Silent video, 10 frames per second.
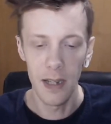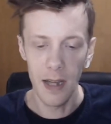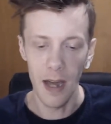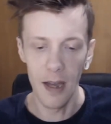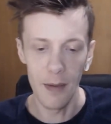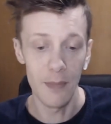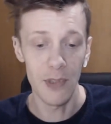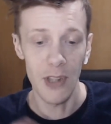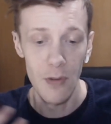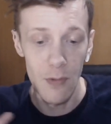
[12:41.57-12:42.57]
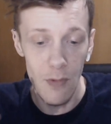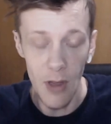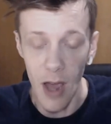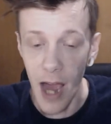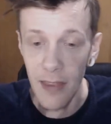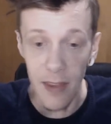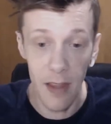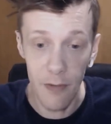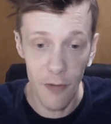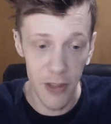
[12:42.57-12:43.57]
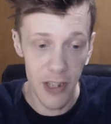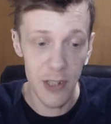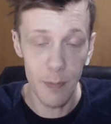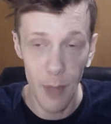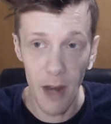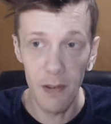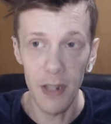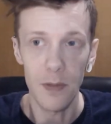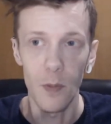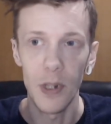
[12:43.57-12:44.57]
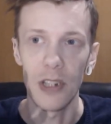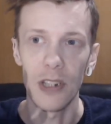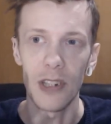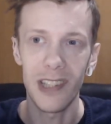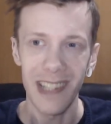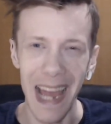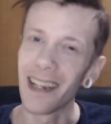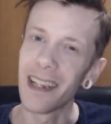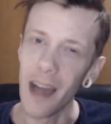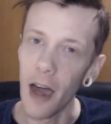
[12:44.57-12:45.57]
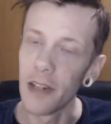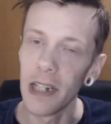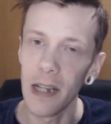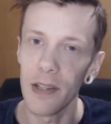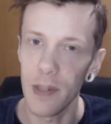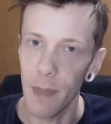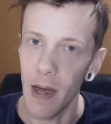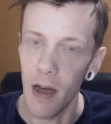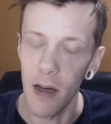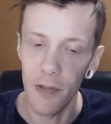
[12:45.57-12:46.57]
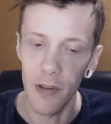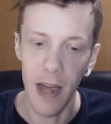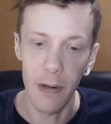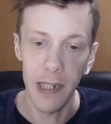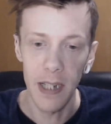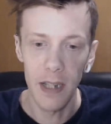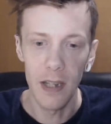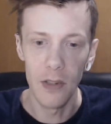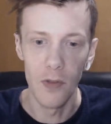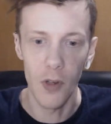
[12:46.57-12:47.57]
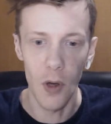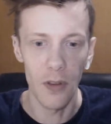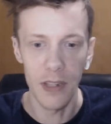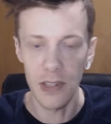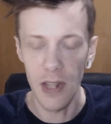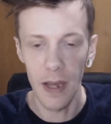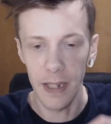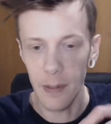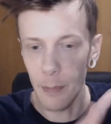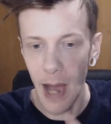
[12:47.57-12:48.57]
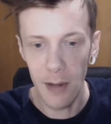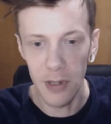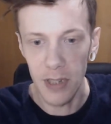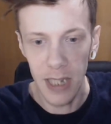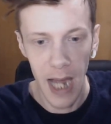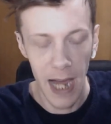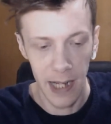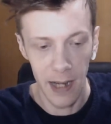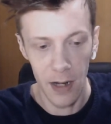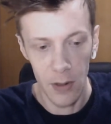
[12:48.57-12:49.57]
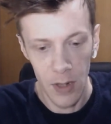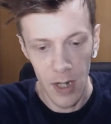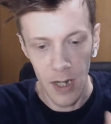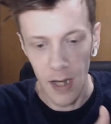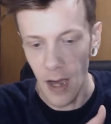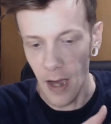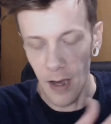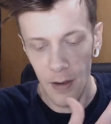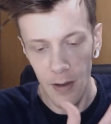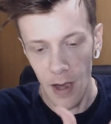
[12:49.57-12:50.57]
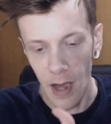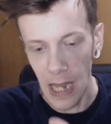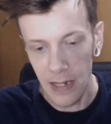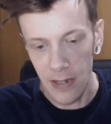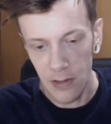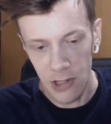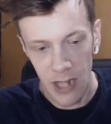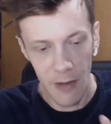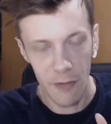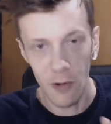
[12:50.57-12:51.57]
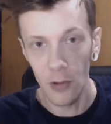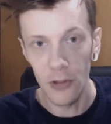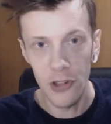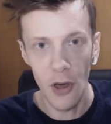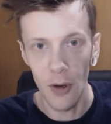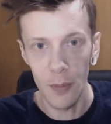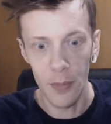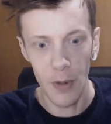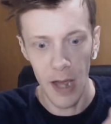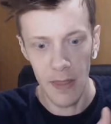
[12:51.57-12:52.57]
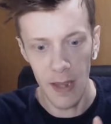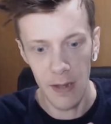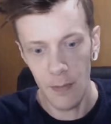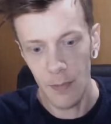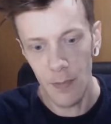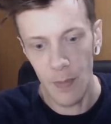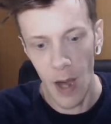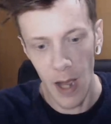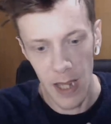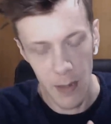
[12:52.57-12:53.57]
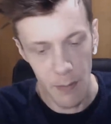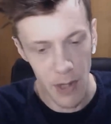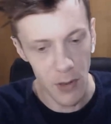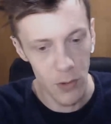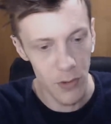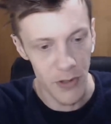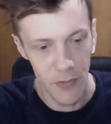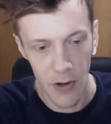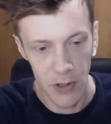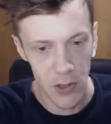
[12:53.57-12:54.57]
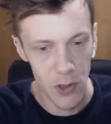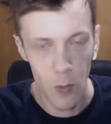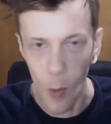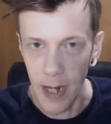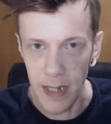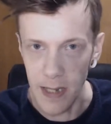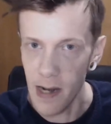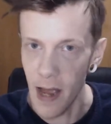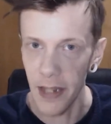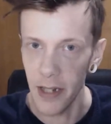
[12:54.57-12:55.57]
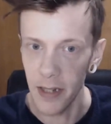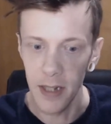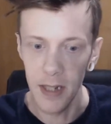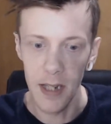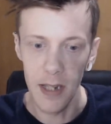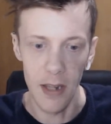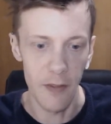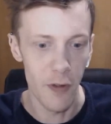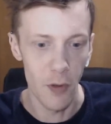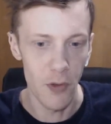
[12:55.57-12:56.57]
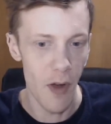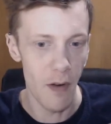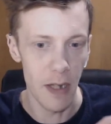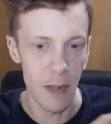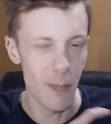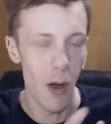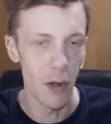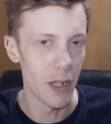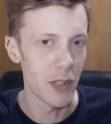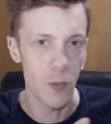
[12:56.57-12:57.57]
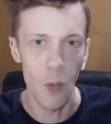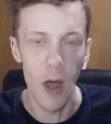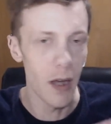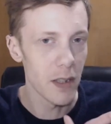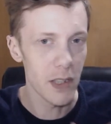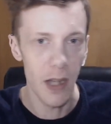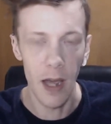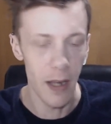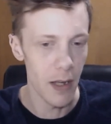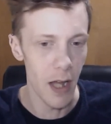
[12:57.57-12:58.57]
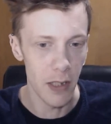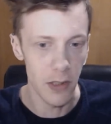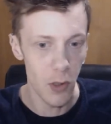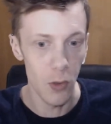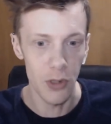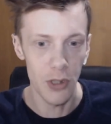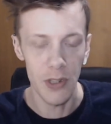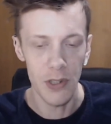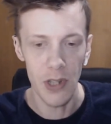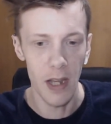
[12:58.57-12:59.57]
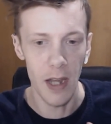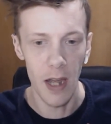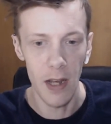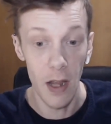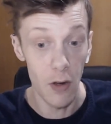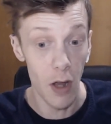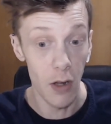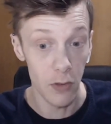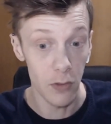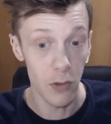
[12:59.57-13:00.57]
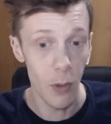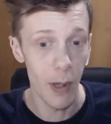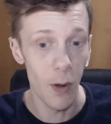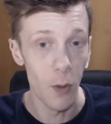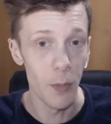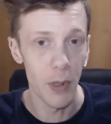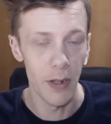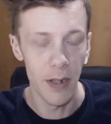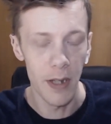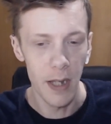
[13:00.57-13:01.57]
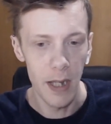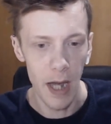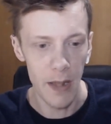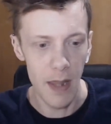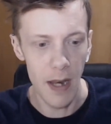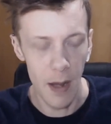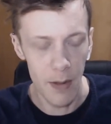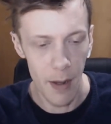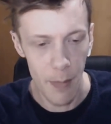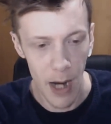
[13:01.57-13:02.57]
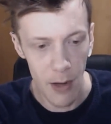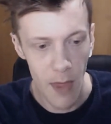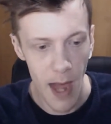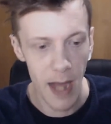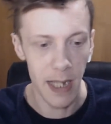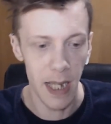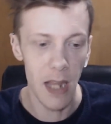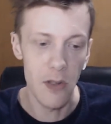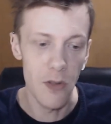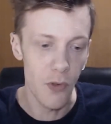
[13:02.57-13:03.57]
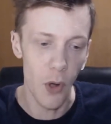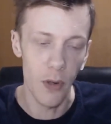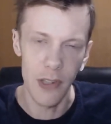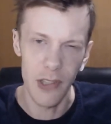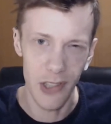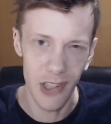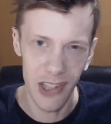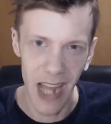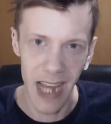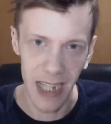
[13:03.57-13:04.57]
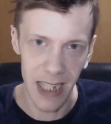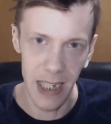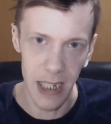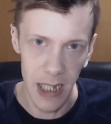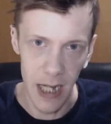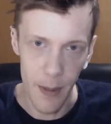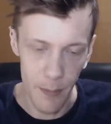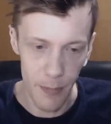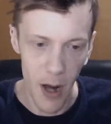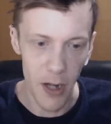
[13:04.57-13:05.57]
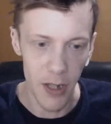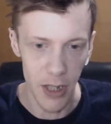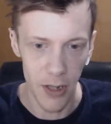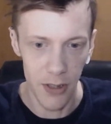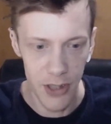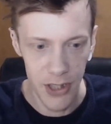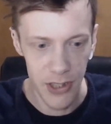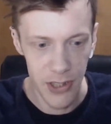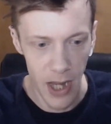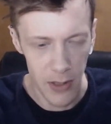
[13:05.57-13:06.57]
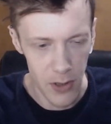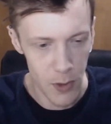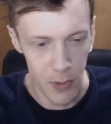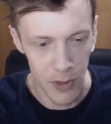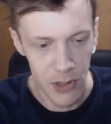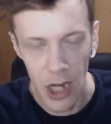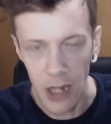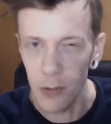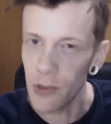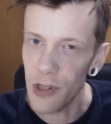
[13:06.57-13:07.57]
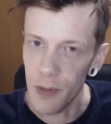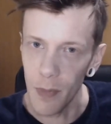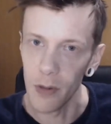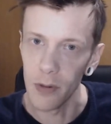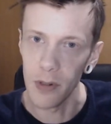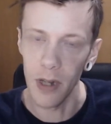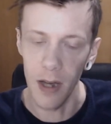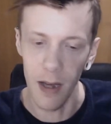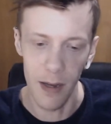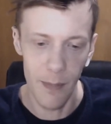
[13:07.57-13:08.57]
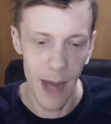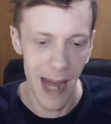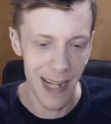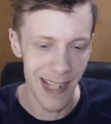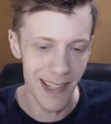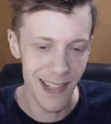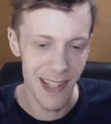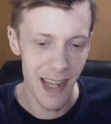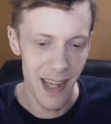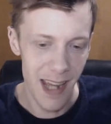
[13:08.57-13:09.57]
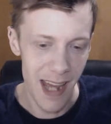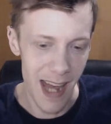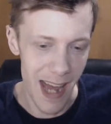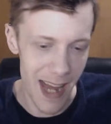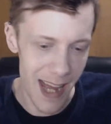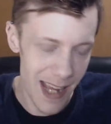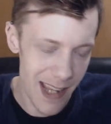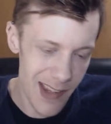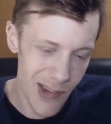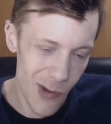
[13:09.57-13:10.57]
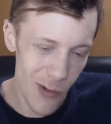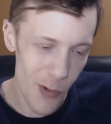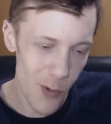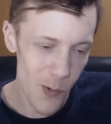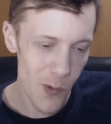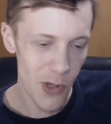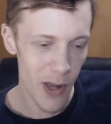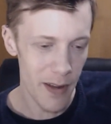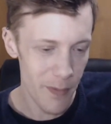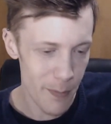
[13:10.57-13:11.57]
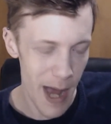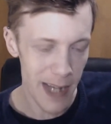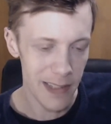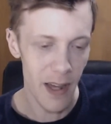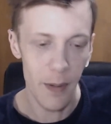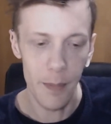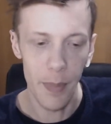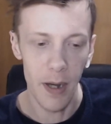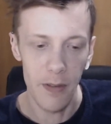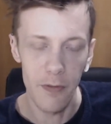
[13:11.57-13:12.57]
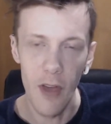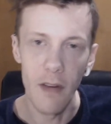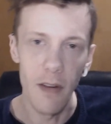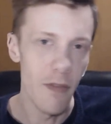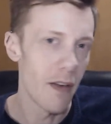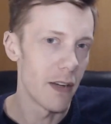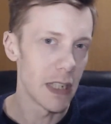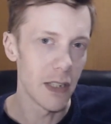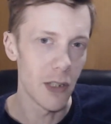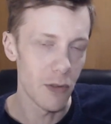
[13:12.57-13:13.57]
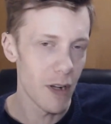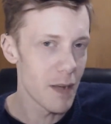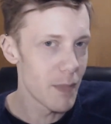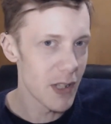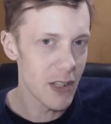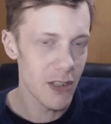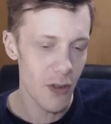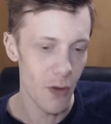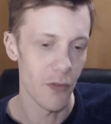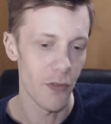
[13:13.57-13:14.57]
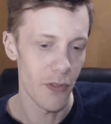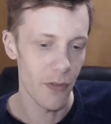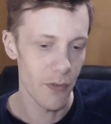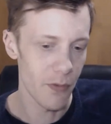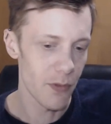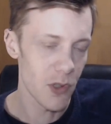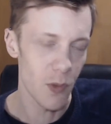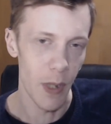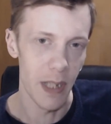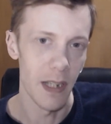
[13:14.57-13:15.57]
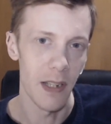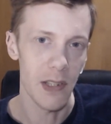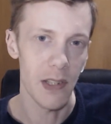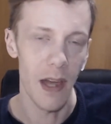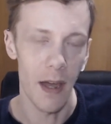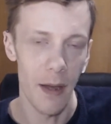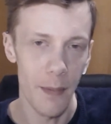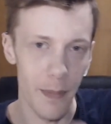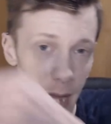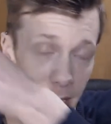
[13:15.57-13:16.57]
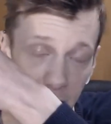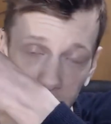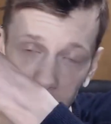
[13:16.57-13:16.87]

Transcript: Um, so the, for this period, which sadly only lasts about half an hour, you've got this like powdered cacao uh, and saffron top. And then uh, in the middle, this very suedey leather that feels very polished, worked, and and gorgeous, and and, and quite opulent. And then uh, below that, again, you've got this stanky barnyard stench with gentle smoke, um, and it's uh, sort of all kind of backed up by a very very creamy, soft sweetness, um, and it's.